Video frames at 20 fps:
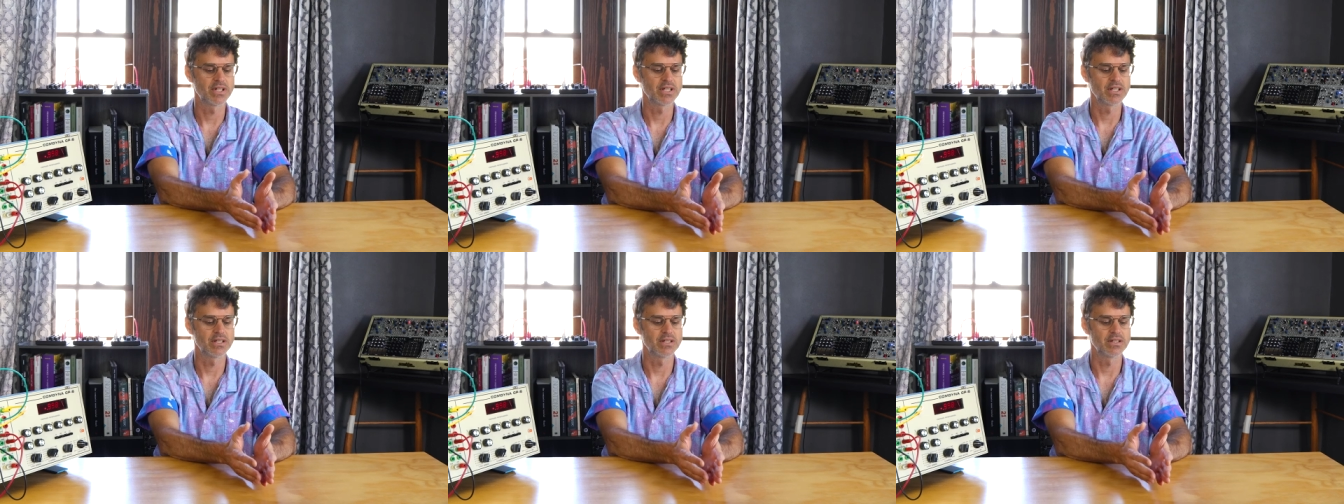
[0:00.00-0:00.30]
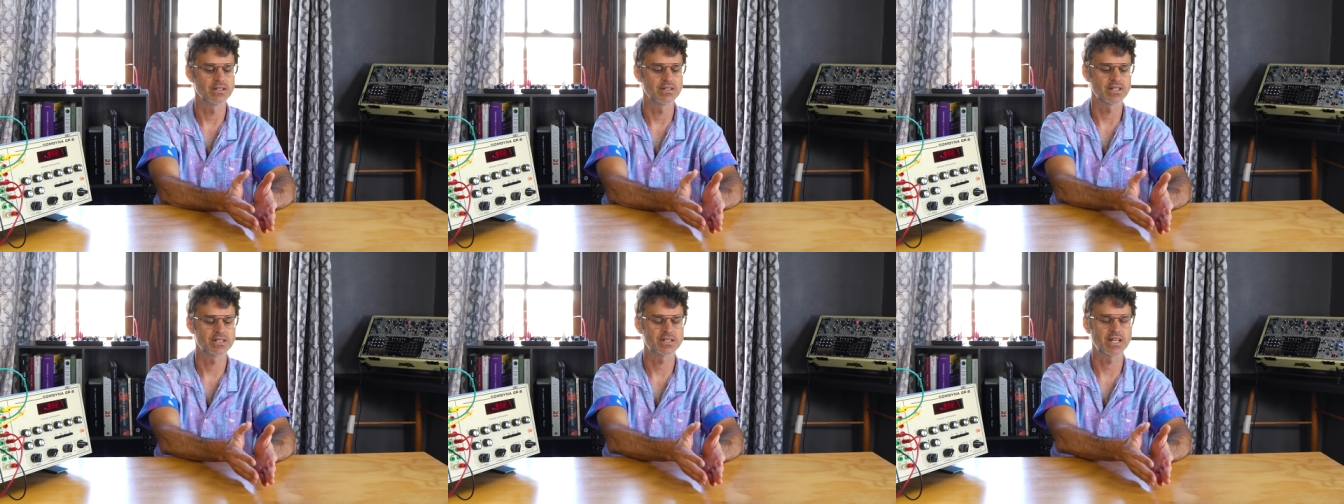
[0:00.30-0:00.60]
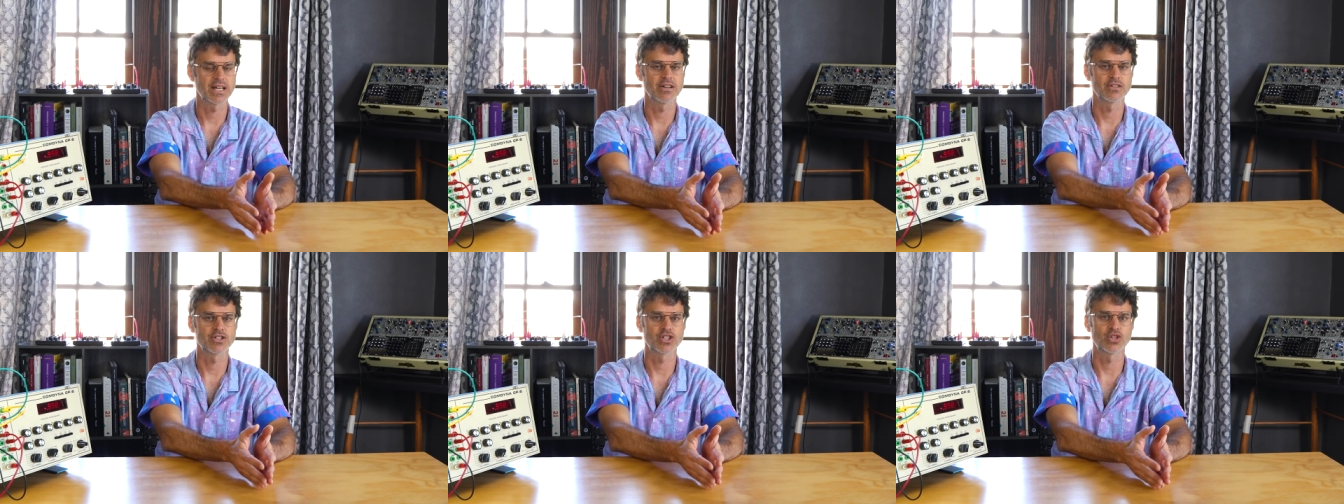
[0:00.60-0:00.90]
the, the
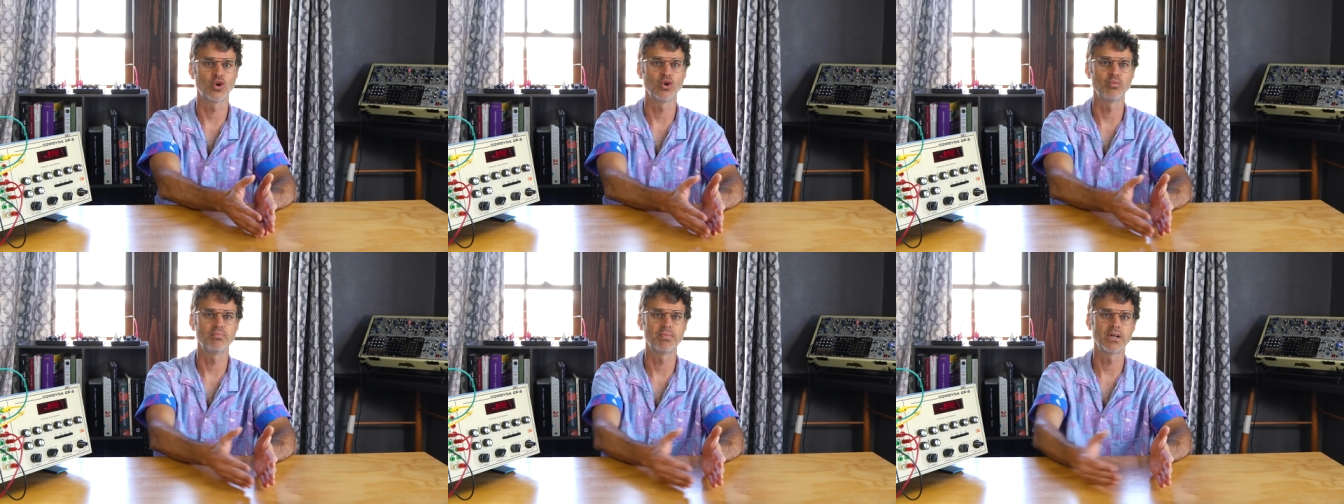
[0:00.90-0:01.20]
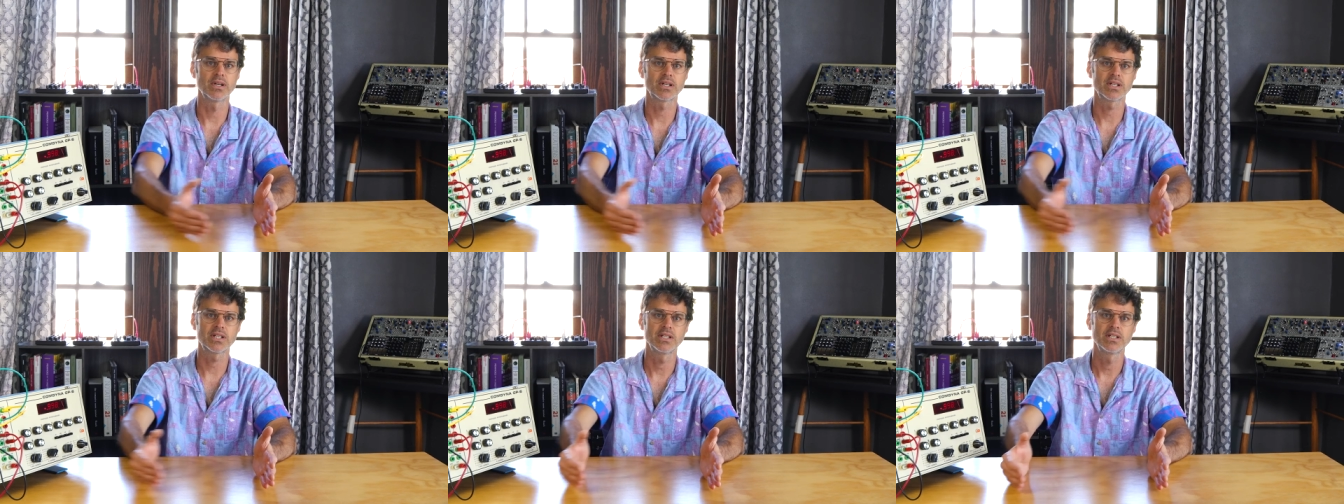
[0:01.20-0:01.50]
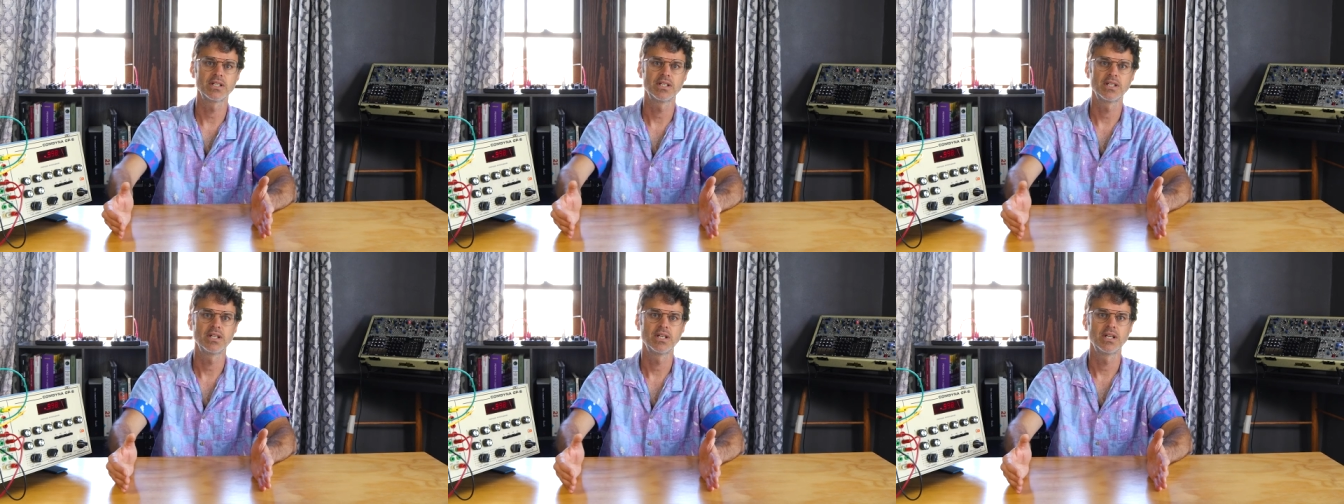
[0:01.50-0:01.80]
Serge Gold Book,
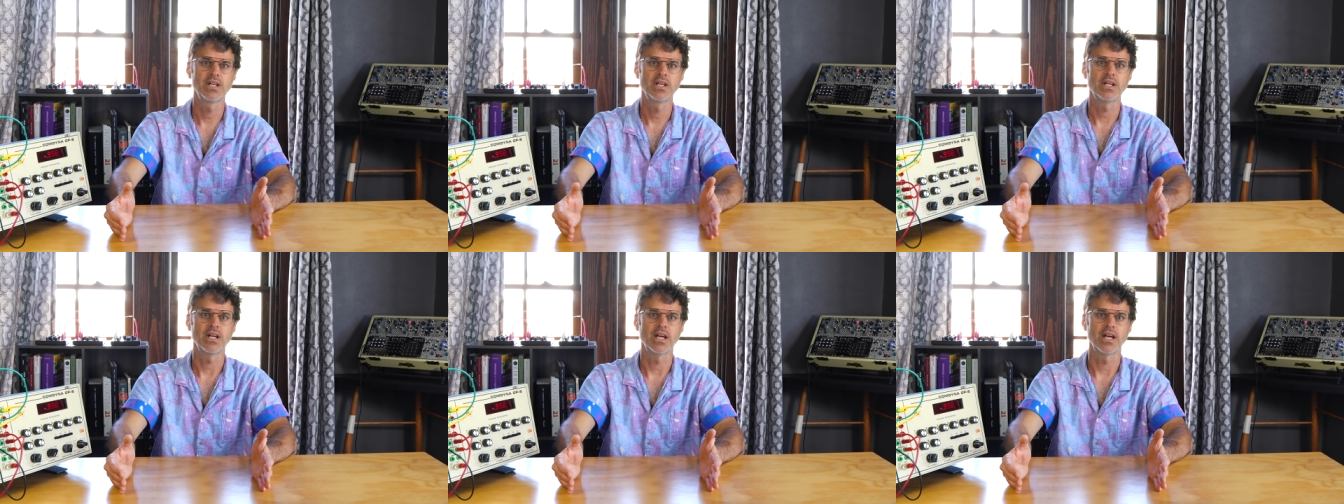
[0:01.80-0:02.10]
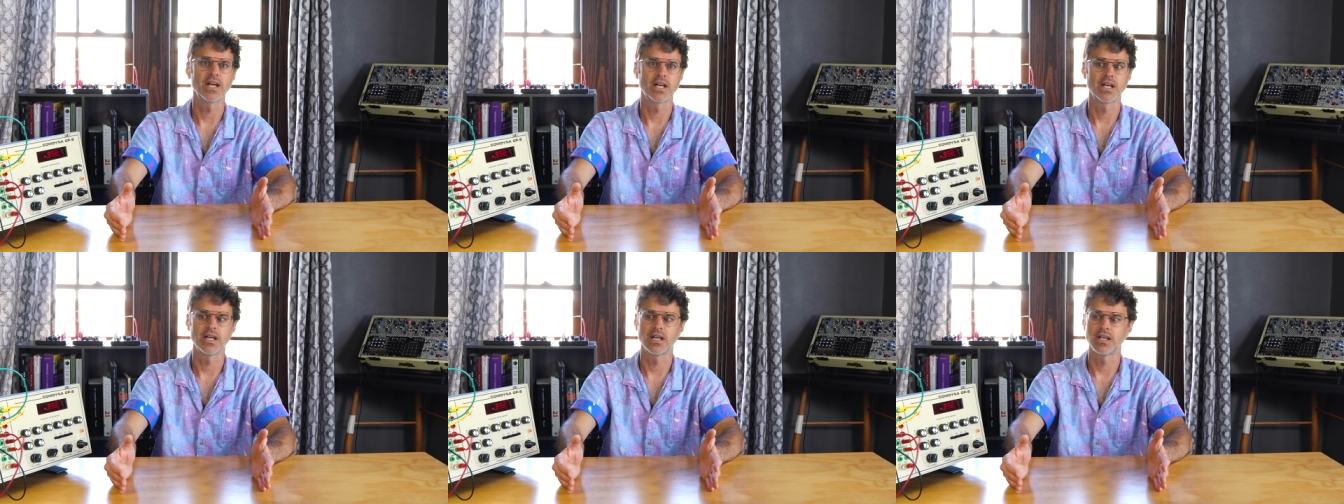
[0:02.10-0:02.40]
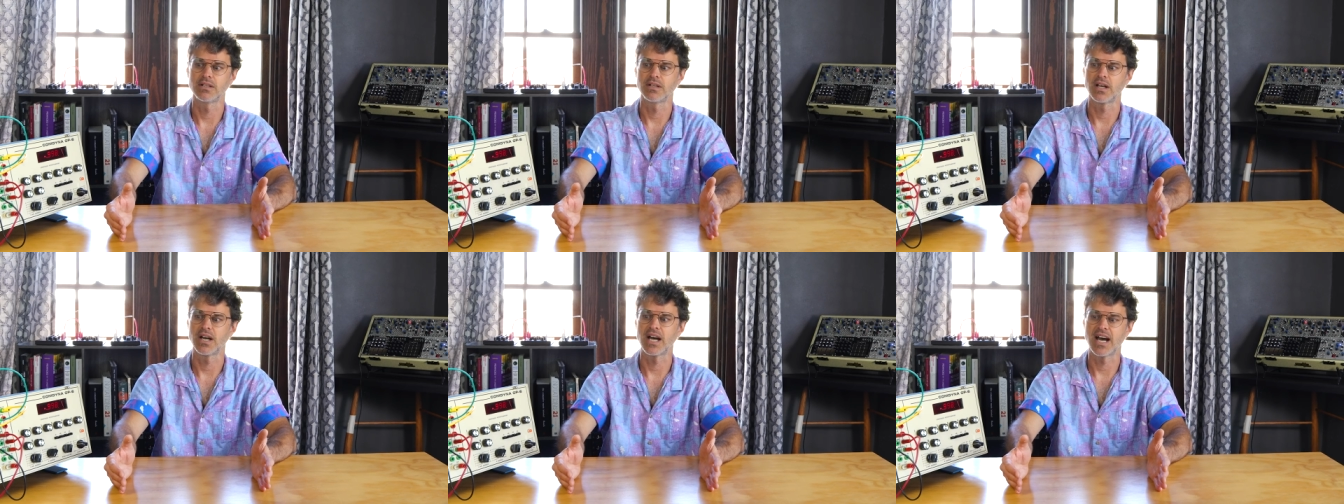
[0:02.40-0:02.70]
and